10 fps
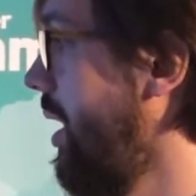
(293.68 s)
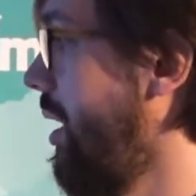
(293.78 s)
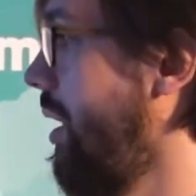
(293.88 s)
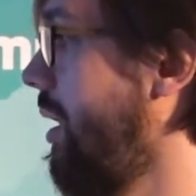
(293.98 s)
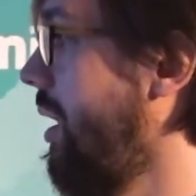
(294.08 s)

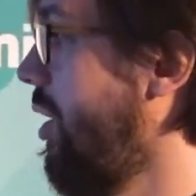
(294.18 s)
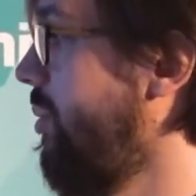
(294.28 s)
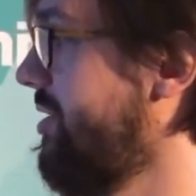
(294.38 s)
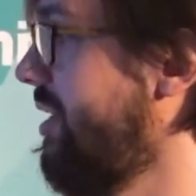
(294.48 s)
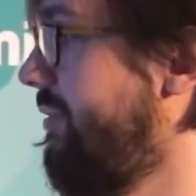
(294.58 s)
how
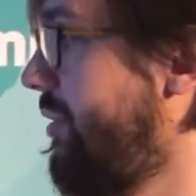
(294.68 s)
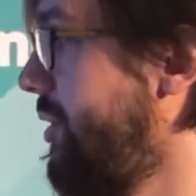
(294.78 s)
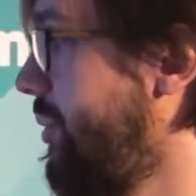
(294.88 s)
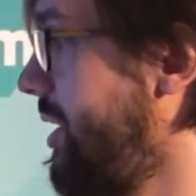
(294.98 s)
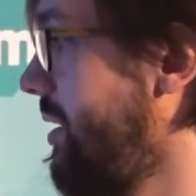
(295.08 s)
much effort
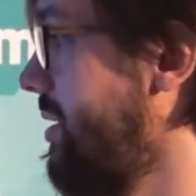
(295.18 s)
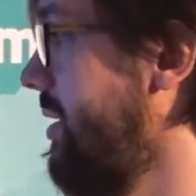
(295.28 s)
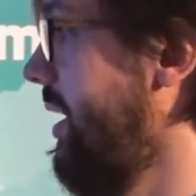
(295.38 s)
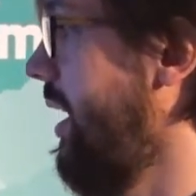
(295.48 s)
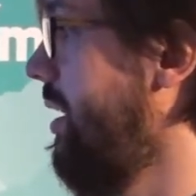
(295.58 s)
do we need to
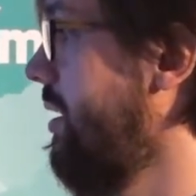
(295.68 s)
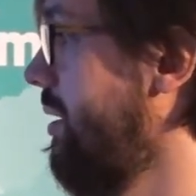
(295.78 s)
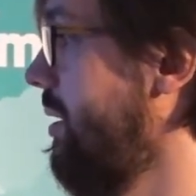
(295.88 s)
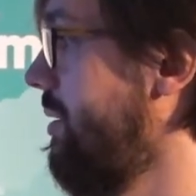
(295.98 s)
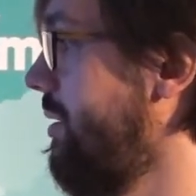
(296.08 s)
take
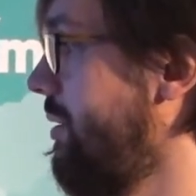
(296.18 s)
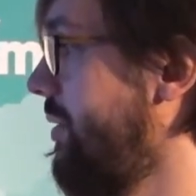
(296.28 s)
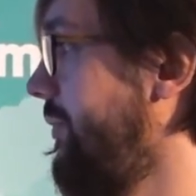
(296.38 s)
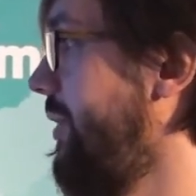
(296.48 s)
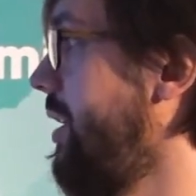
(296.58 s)

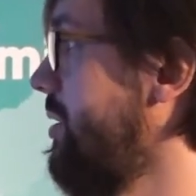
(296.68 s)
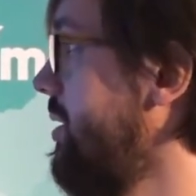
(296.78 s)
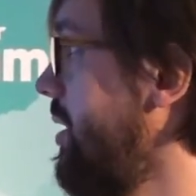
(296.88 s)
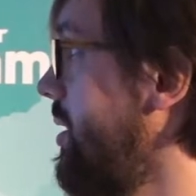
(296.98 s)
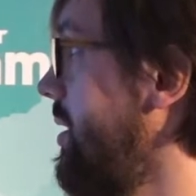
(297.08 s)
to finish
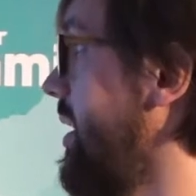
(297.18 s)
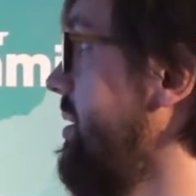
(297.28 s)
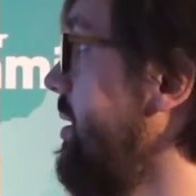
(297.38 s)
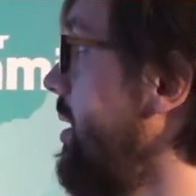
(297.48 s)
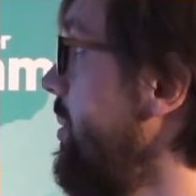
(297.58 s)
the
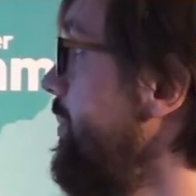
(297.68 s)
testing.